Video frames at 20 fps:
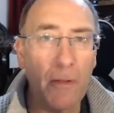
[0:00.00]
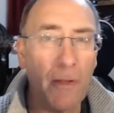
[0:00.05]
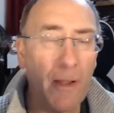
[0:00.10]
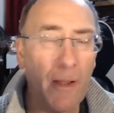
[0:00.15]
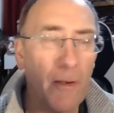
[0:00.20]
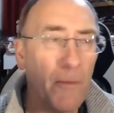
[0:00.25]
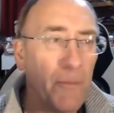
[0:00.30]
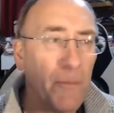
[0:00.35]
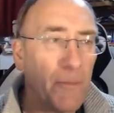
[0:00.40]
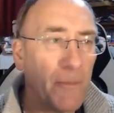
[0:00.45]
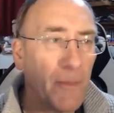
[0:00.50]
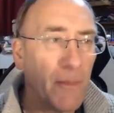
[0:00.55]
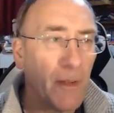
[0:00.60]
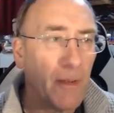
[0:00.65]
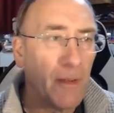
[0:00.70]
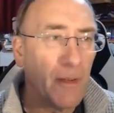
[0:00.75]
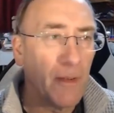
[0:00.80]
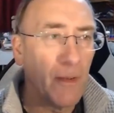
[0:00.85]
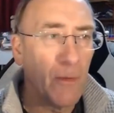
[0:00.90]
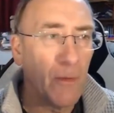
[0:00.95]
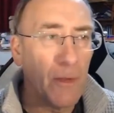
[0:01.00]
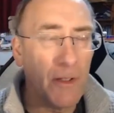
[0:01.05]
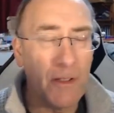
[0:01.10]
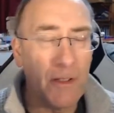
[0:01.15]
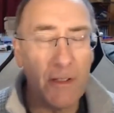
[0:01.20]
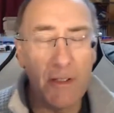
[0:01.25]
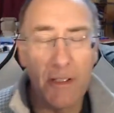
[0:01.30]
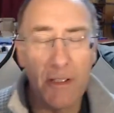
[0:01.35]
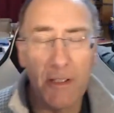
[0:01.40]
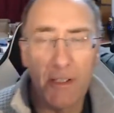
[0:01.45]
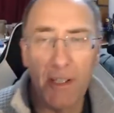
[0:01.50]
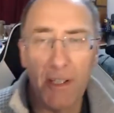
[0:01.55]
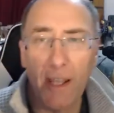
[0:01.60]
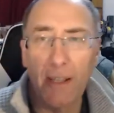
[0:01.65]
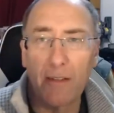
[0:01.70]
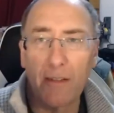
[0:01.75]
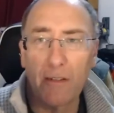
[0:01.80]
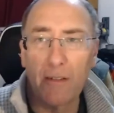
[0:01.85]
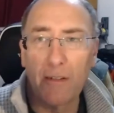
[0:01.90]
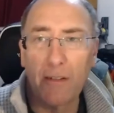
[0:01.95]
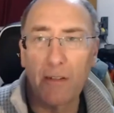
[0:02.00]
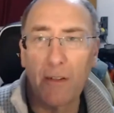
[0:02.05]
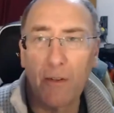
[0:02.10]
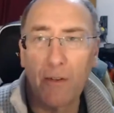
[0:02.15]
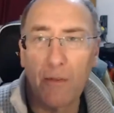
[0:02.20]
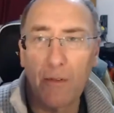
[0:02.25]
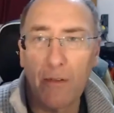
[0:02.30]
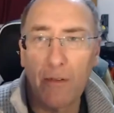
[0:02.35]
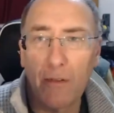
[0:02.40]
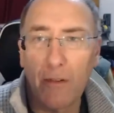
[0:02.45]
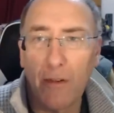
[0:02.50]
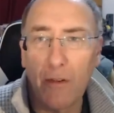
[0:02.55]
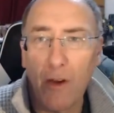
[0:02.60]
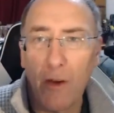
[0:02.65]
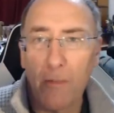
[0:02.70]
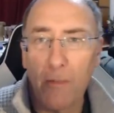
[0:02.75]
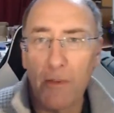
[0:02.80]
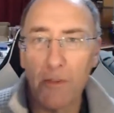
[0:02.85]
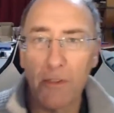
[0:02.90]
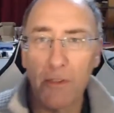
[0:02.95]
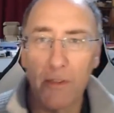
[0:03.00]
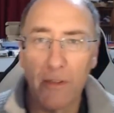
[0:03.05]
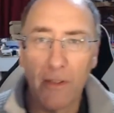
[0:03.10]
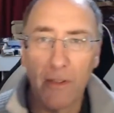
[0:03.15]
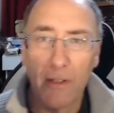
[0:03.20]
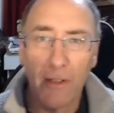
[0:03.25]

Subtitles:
Now, it did say that llamas